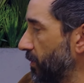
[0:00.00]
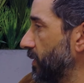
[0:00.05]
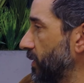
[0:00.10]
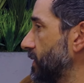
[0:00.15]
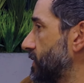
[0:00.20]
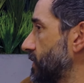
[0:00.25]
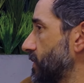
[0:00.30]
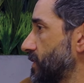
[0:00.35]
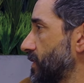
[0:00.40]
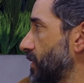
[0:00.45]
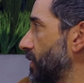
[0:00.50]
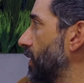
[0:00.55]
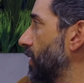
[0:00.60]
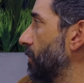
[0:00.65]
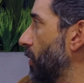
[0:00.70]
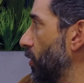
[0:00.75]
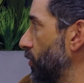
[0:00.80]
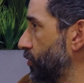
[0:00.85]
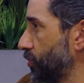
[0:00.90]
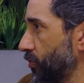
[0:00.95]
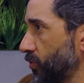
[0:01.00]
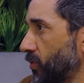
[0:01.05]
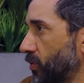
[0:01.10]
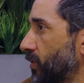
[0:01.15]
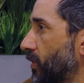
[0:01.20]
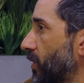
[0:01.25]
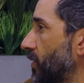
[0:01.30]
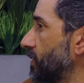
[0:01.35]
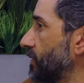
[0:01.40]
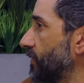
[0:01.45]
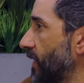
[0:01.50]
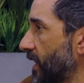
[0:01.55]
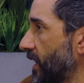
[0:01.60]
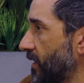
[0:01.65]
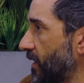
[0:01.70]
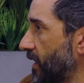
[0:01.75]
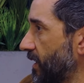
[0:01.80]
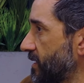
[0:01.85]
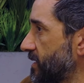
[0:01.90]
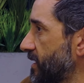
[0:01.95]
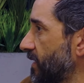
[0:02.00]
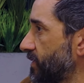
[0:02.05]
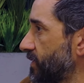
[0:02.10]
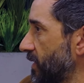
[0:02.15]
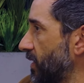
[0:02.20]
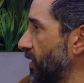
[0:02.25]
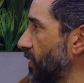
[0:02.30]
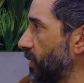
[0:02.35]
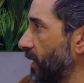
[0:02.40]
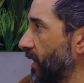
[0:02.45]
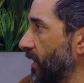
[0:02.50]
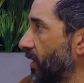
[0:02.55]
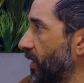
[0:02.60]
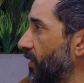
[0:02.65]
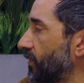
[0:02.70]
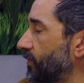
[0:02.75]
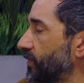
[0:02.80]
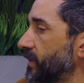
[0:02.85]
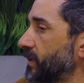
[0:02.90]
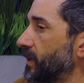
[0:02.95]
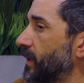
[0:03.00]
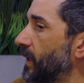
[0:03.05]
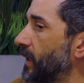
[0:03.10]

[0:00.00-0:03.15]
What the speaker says: but it's also emotional and all of that kind of stuff to go play golf. And